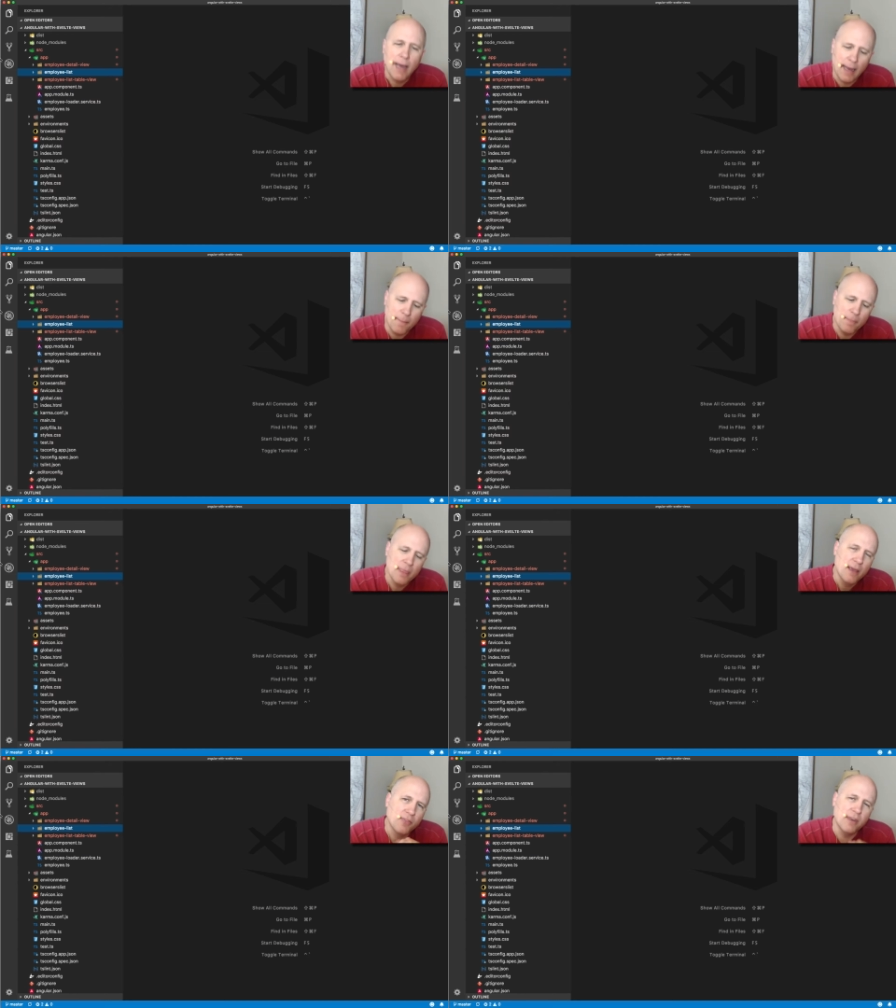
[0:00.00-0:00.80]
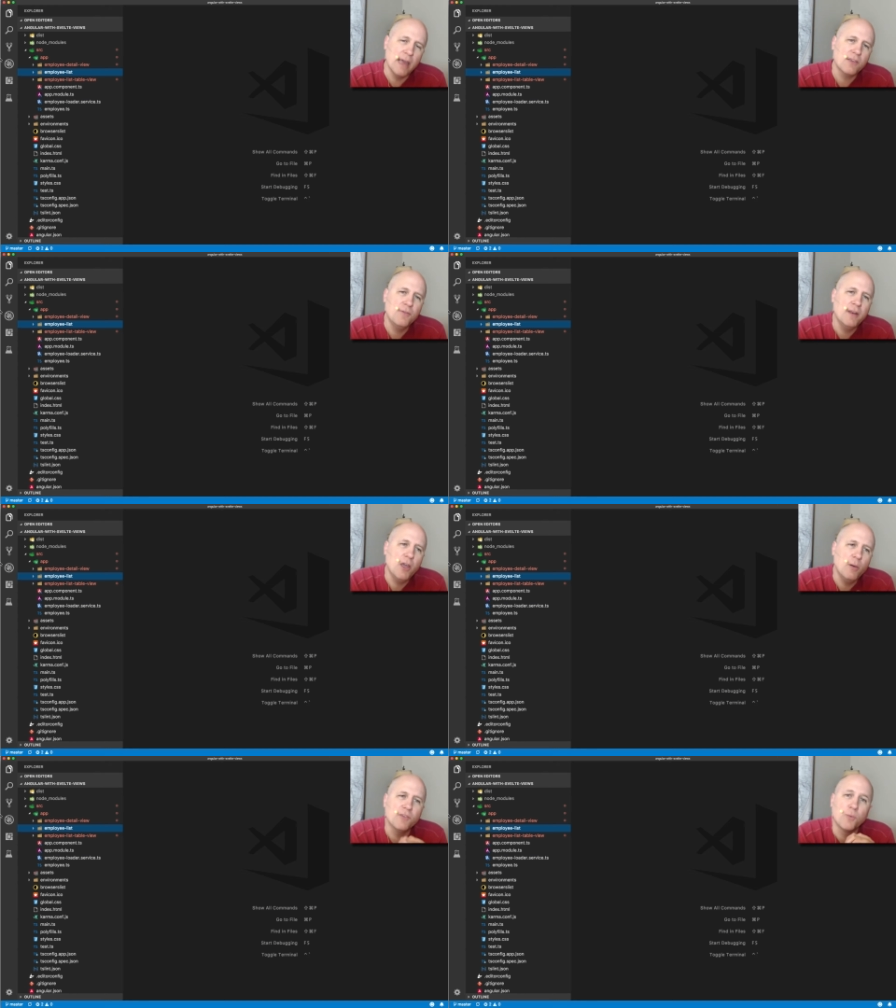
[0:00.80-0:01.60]
Um, the next
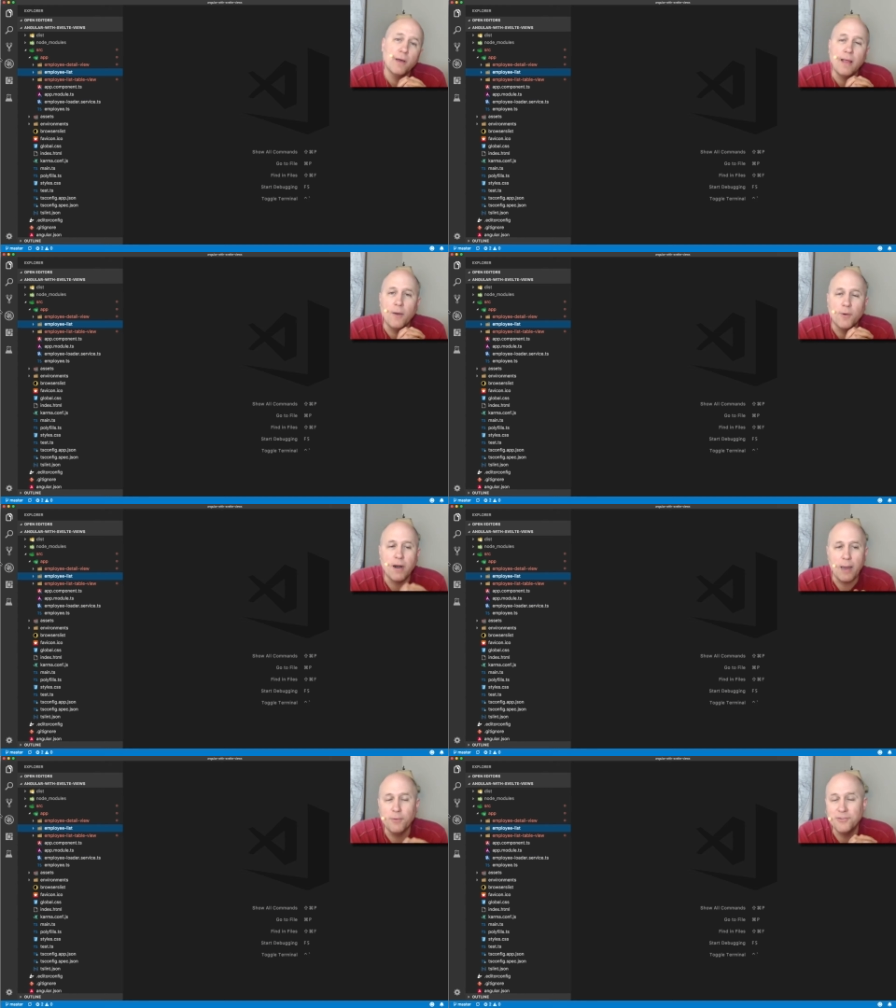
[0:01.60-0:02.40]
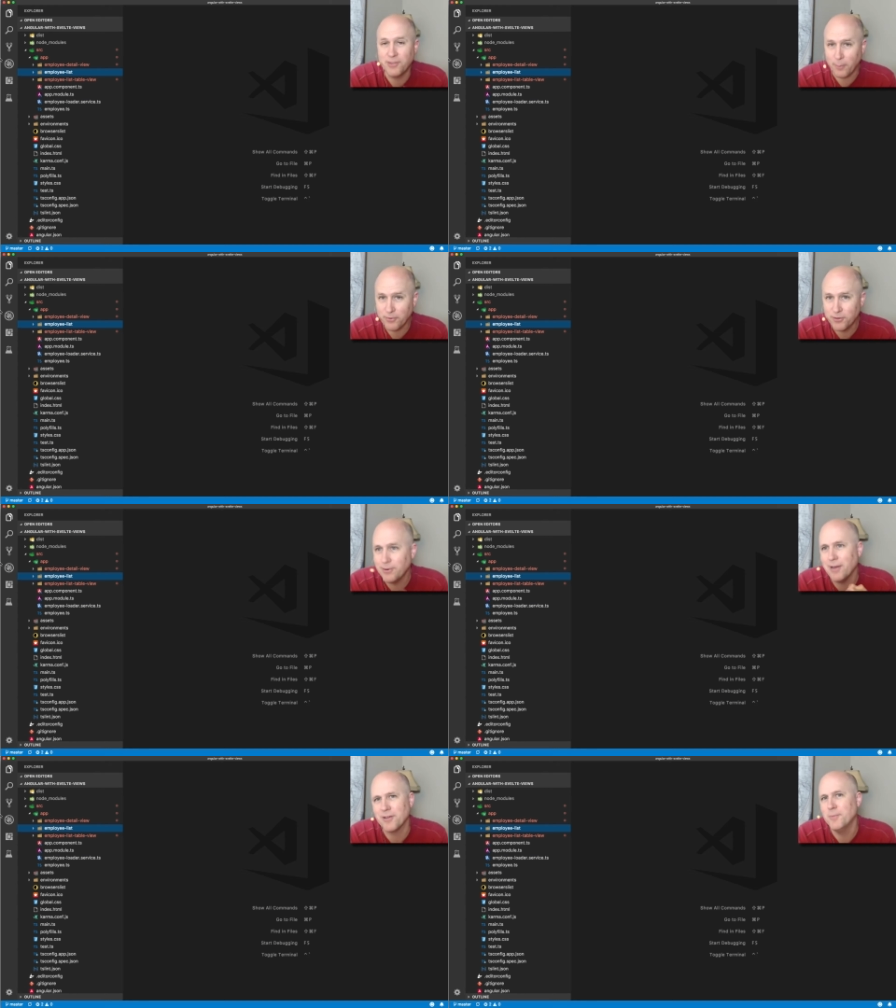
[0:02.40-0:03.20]
video is well where I will substitute
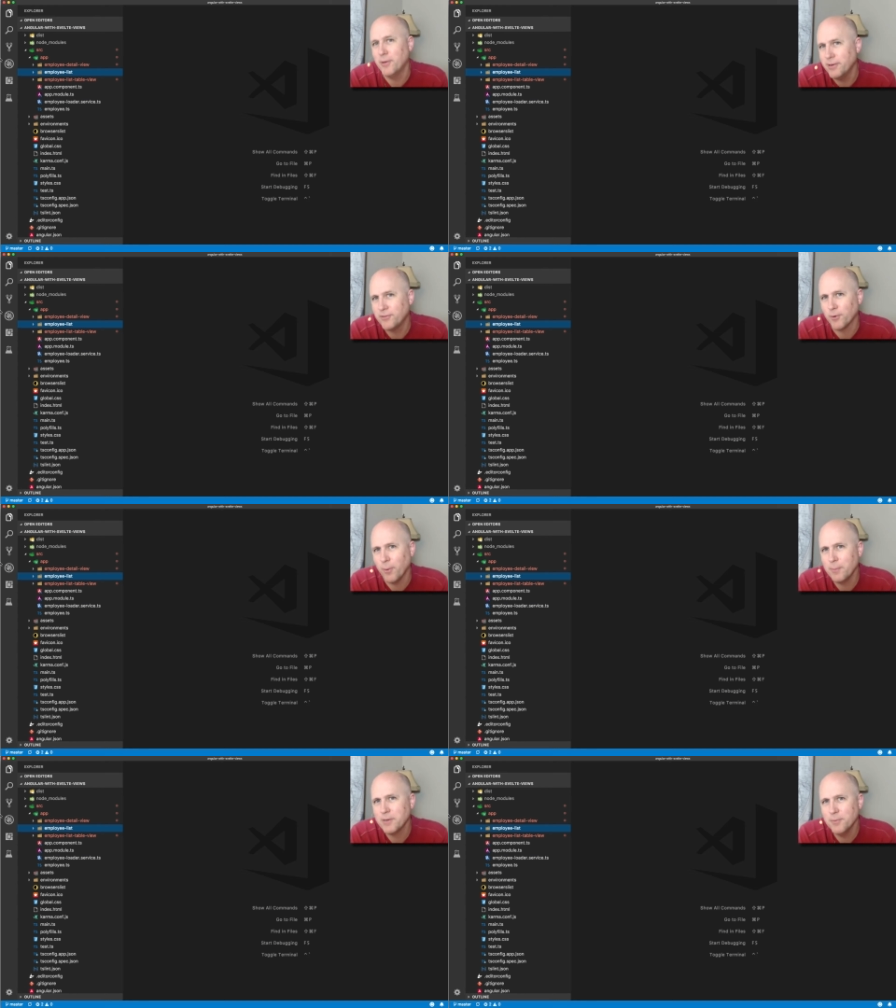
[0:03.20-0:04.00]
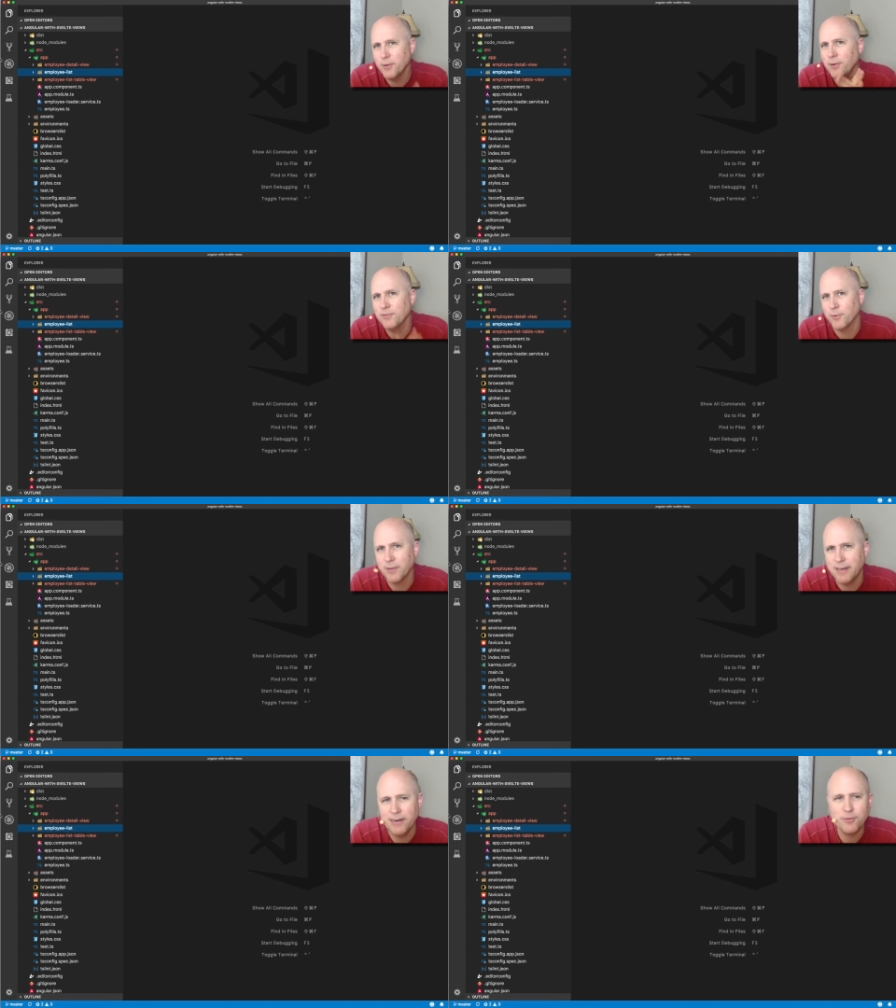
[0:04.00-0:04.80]
out components for web components, so it'll
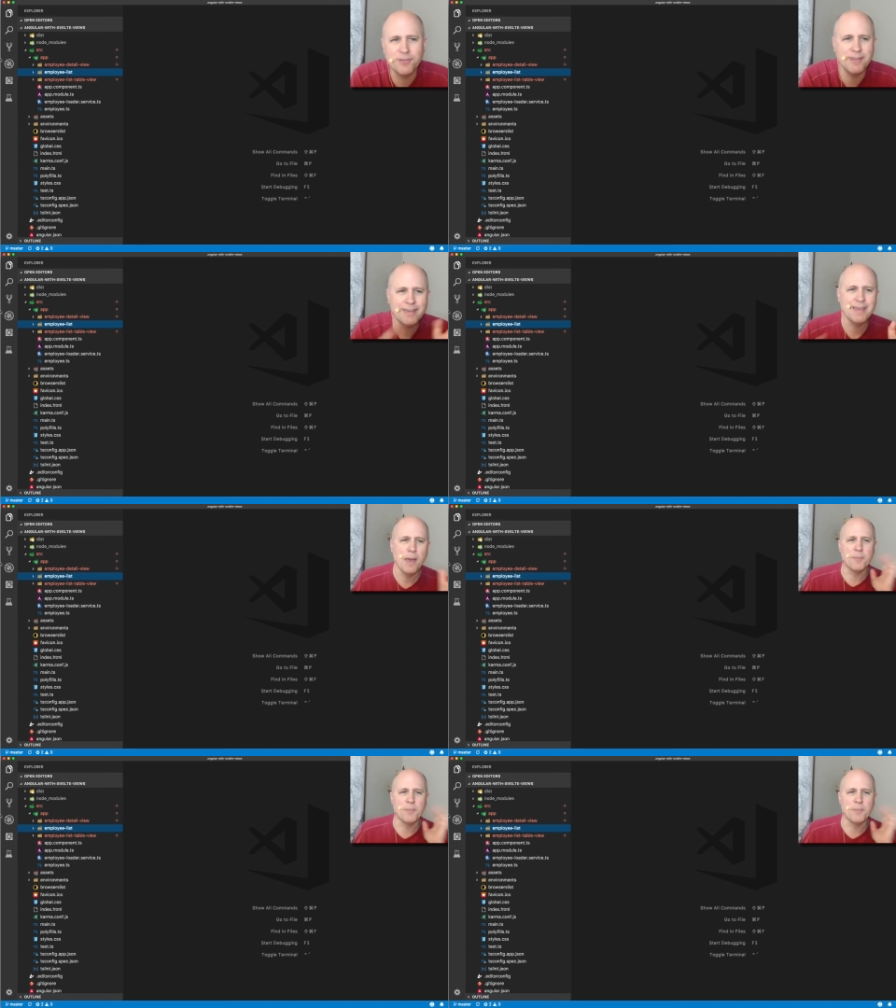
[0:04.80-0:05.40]
get interesting.